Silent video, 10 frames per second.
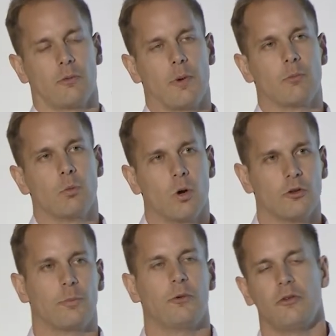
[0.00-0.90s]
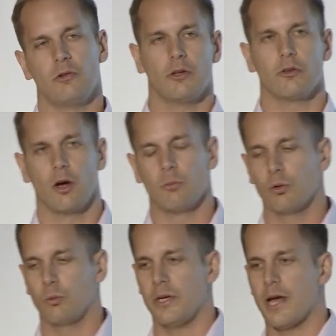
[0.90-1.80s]
I remember one specific
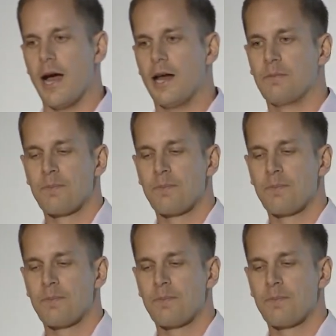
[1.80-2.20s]
example we had